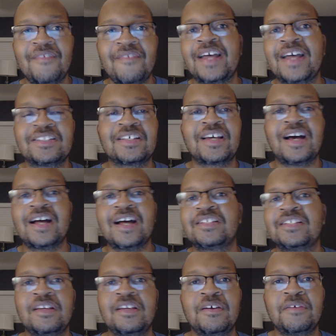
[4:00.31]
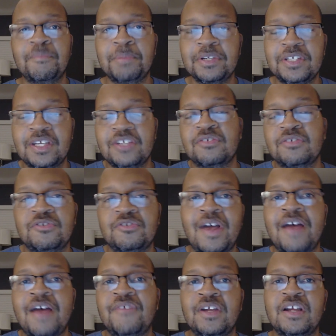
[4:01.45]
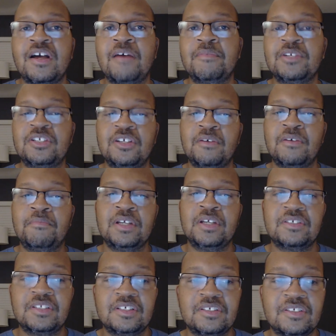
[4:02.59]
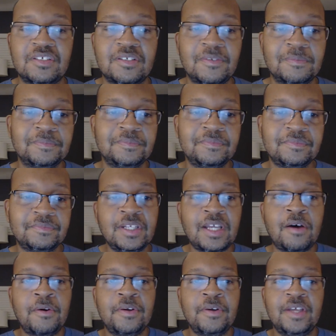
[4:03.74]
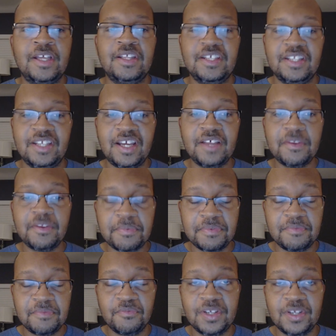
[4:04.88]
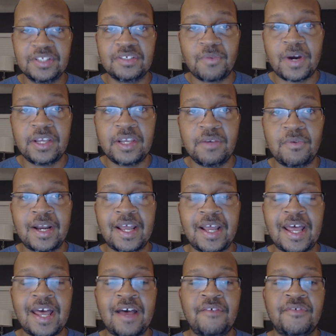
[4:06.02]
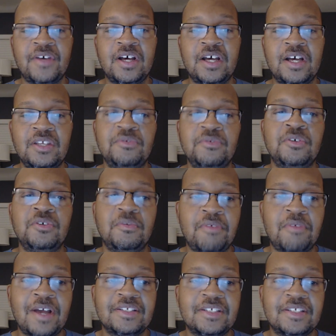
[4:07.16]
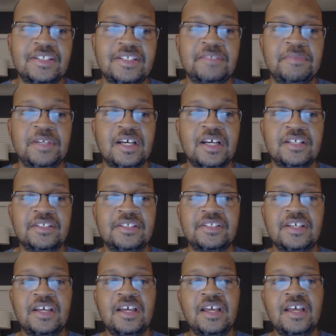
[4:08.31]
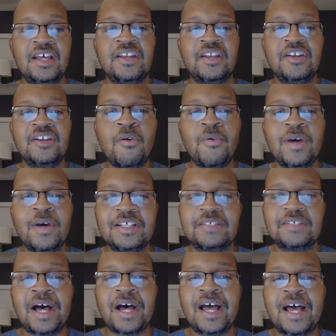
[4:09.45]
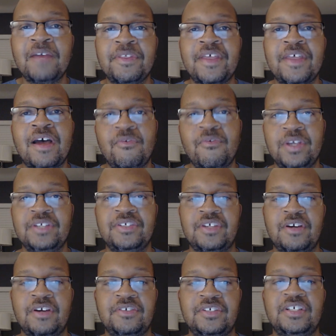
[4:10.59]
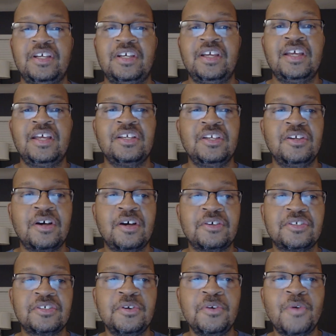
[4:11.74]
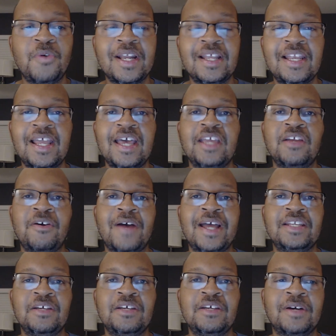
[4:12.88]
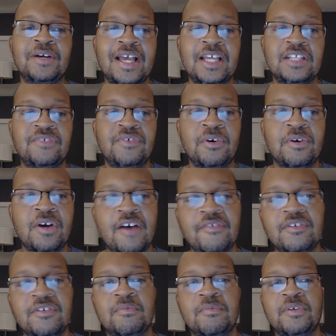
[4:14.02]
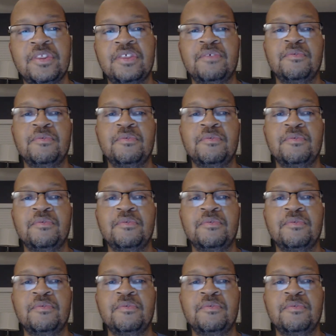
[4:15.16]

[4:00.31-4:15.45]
that's constant potential traffic coming to your business. Now, the other reason why you want to have a YouTube presence is because no one is buying without research, so you want to let your ideal clients feel comfortable